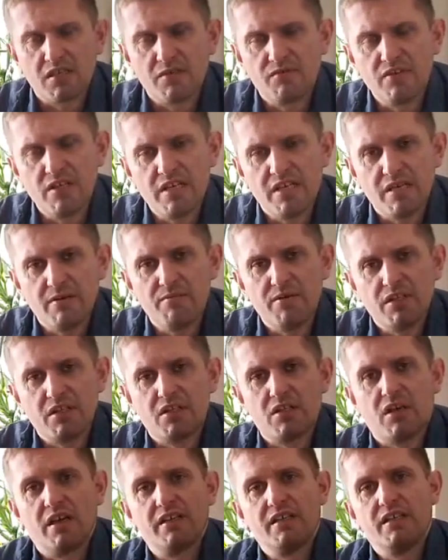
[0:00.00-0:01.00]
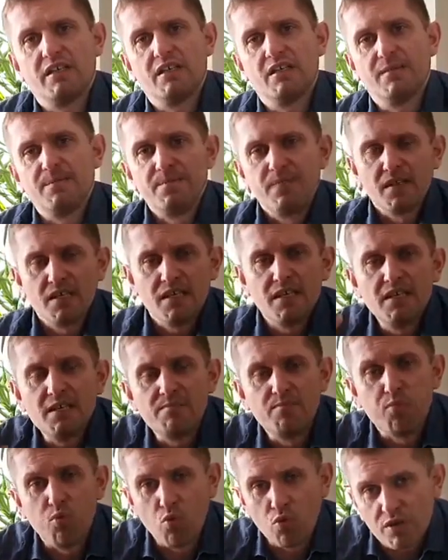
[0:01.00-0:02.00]
Look at these, at people
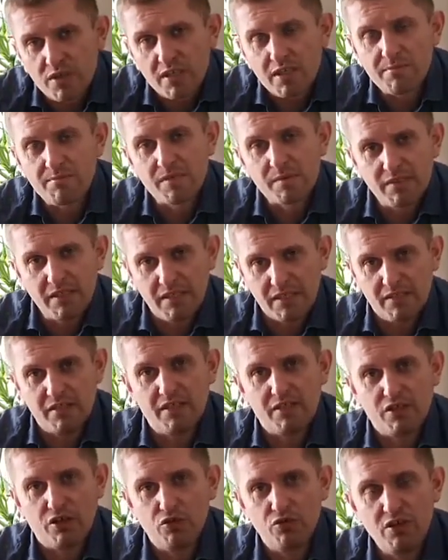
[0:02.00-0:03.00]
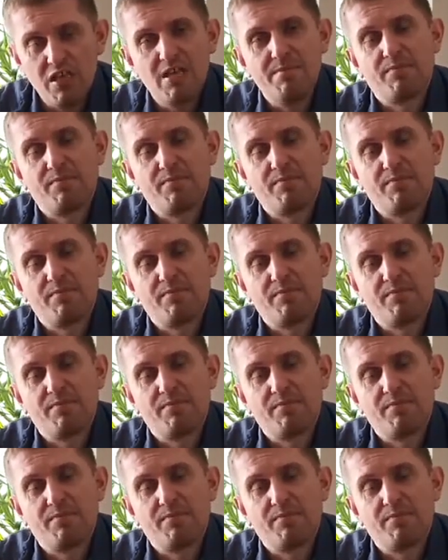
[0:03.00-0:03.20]
also look at ours males.